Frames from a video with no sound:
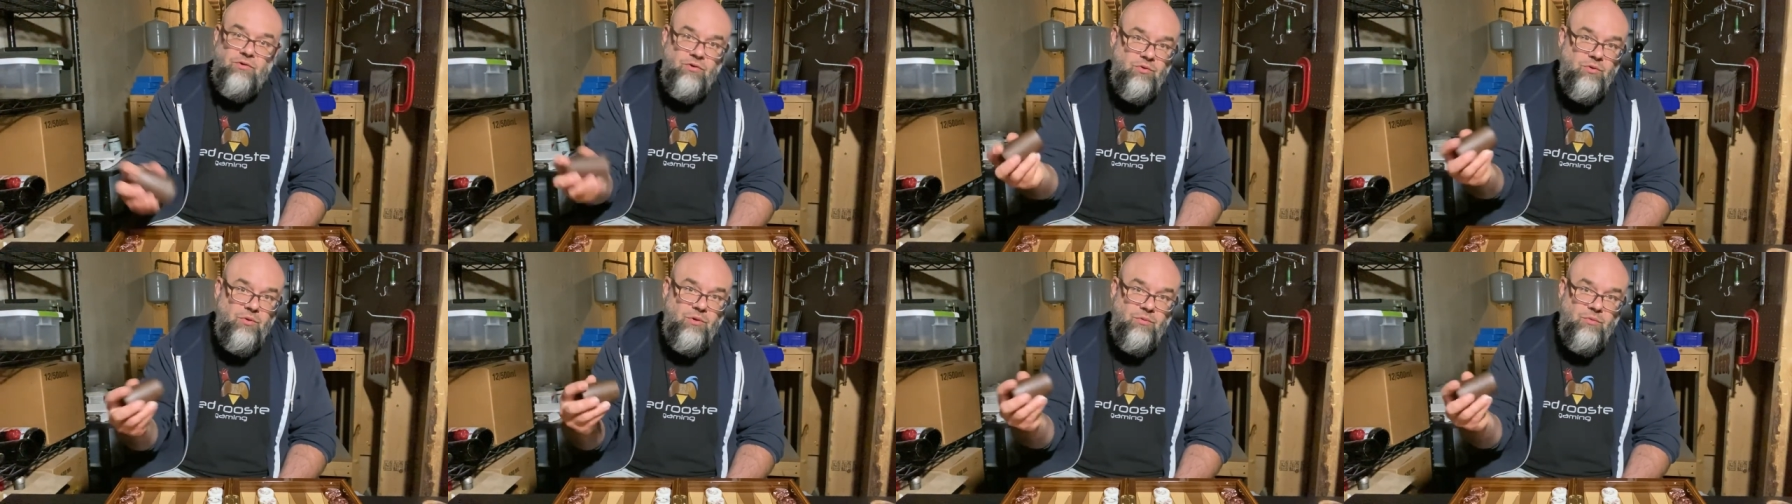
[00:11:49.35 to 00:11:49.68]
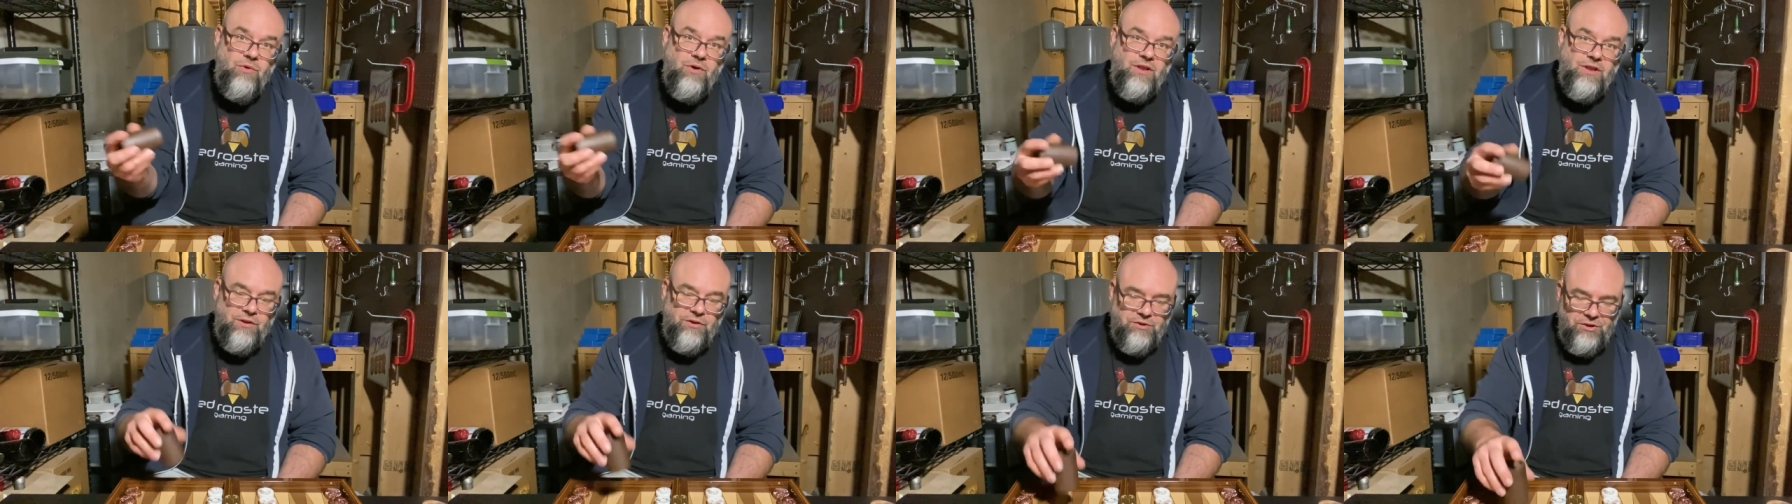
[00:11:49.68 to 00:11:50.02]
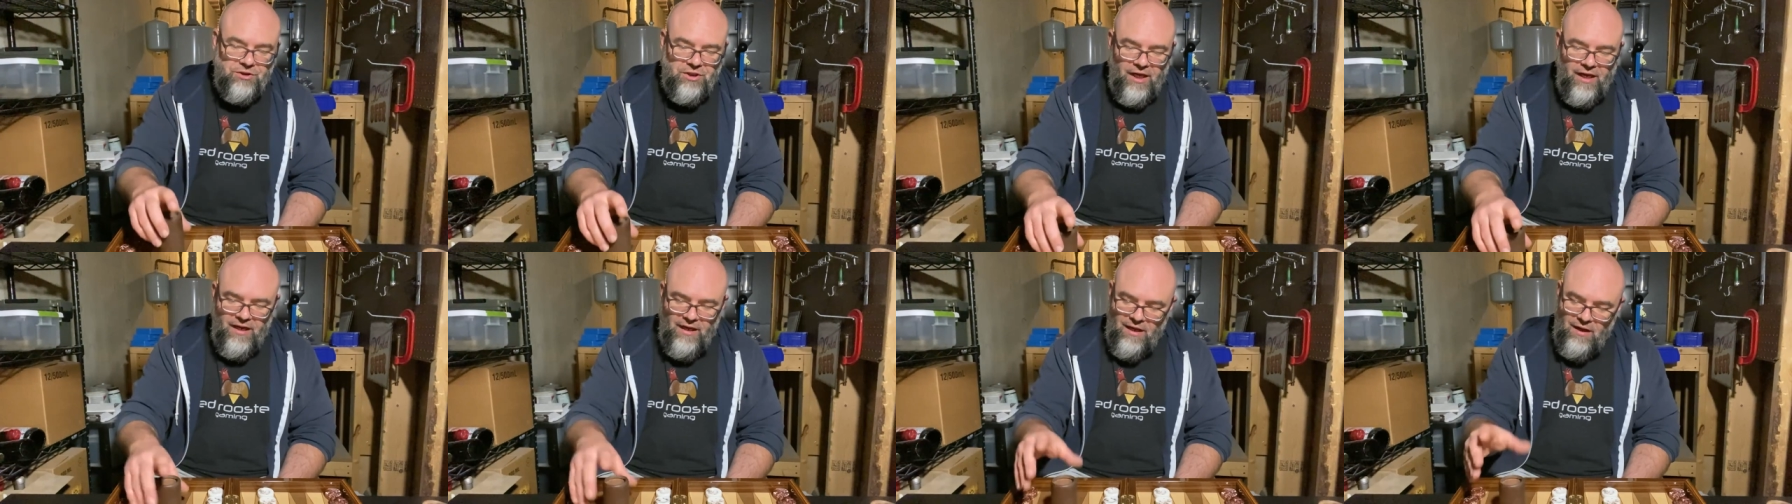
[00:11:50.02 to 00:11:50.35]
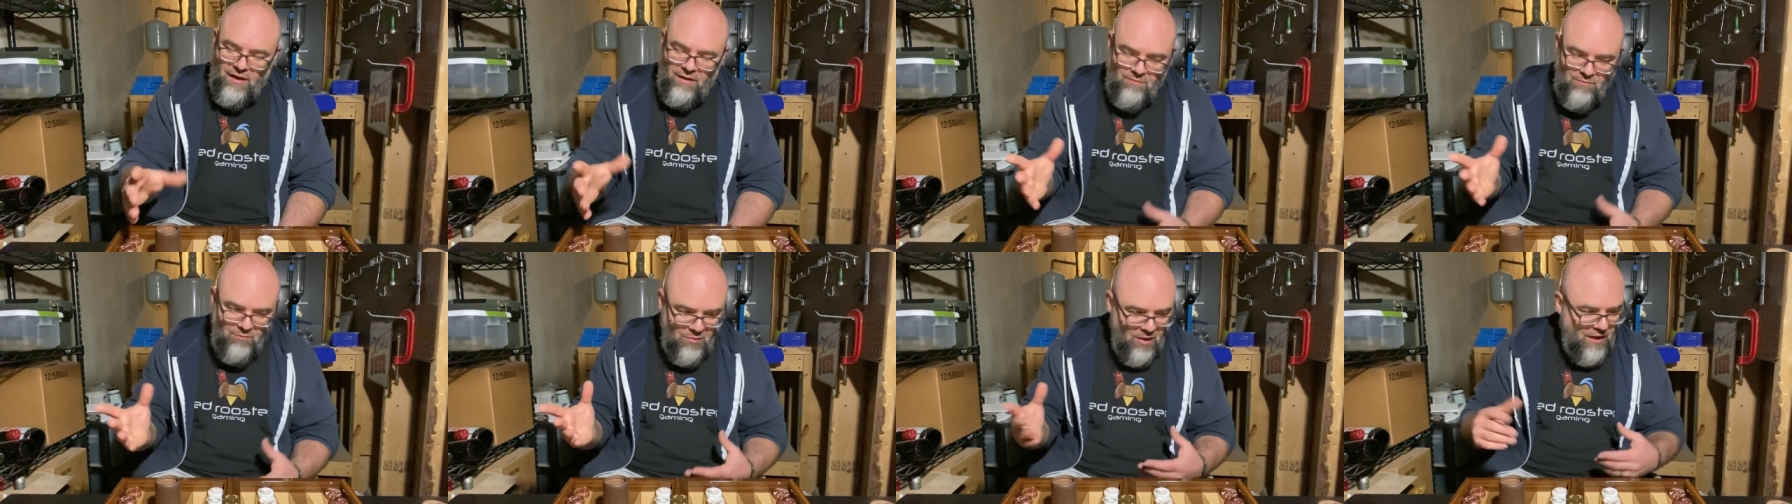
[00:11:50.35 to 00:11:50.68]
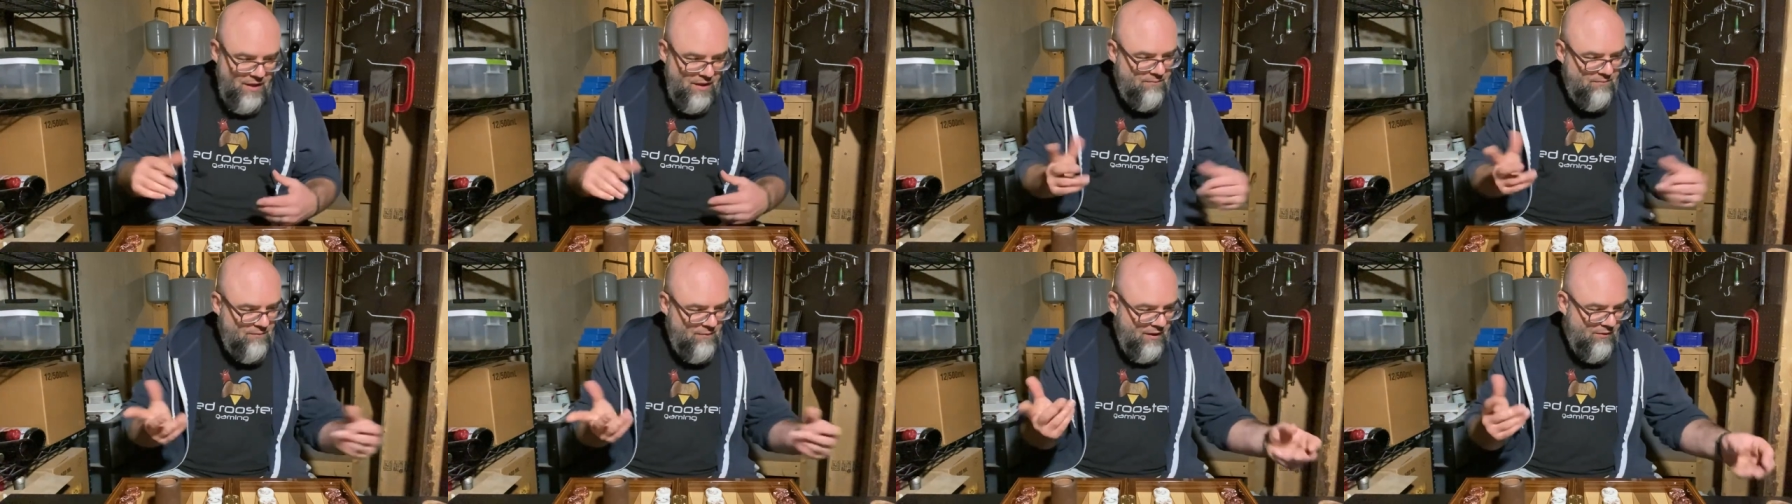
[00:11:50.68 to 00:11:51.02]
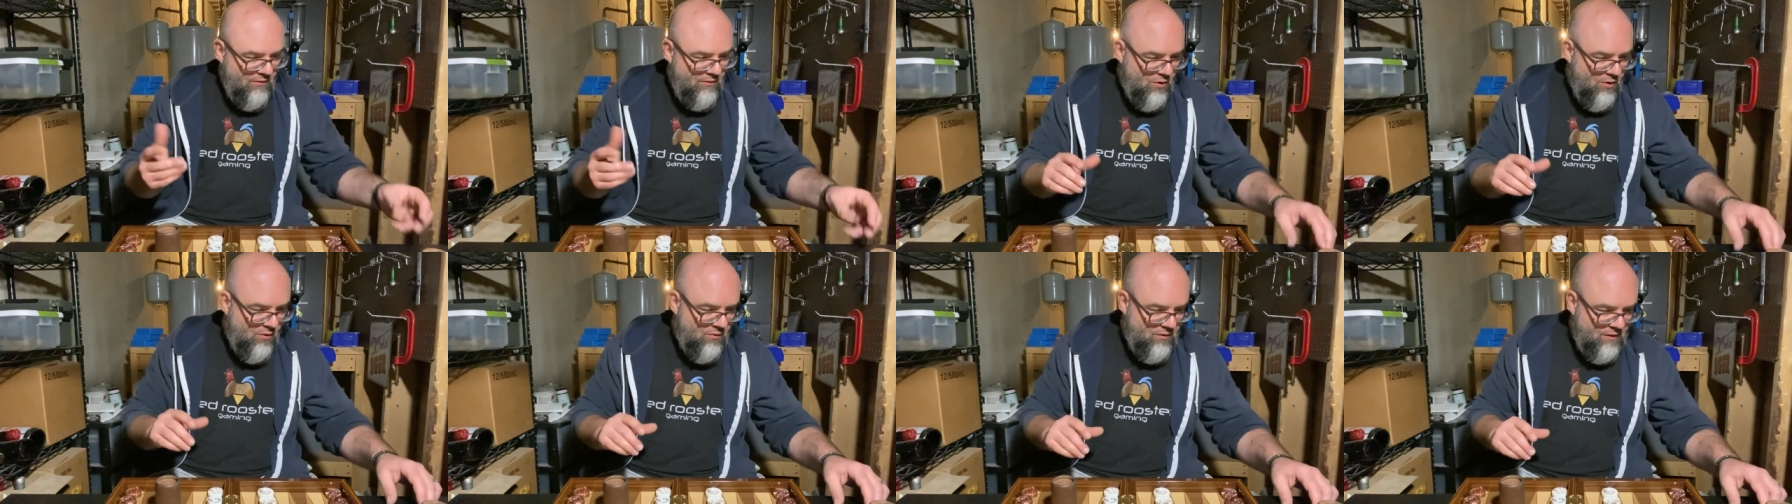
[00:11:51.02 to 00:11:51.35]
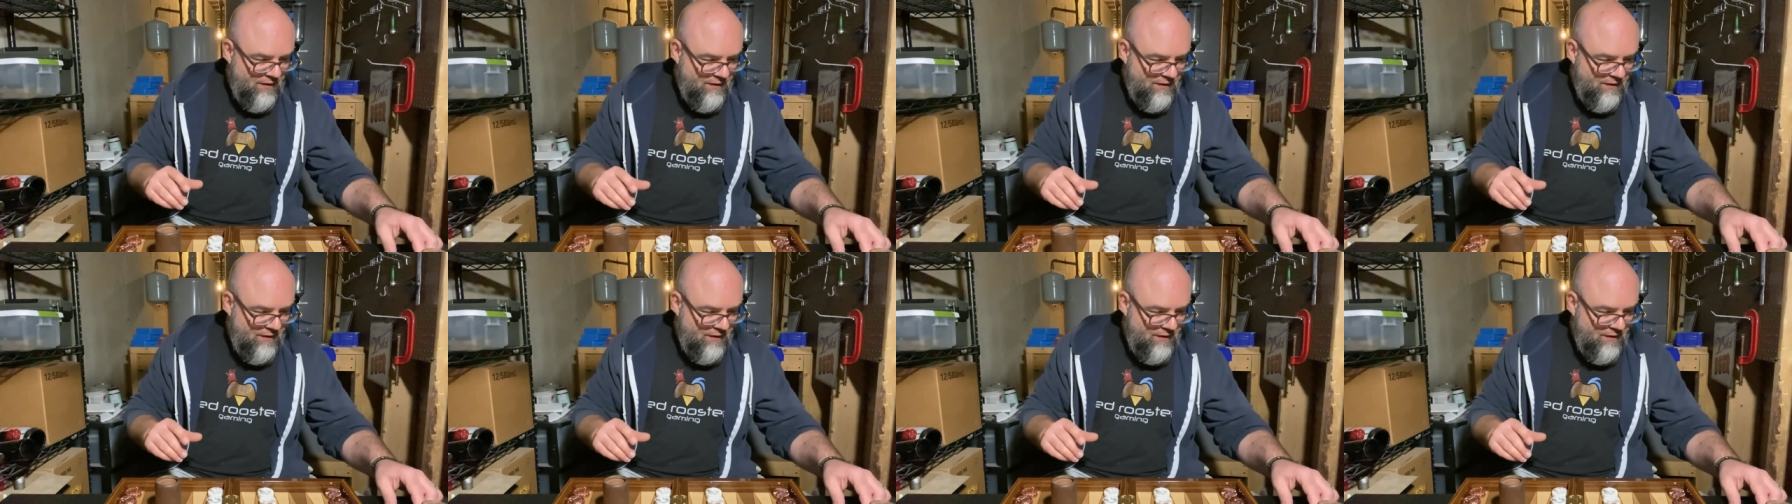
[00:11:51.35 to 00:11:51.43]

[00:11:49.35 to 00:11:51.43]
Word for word: to it with the shaking, but I don't know.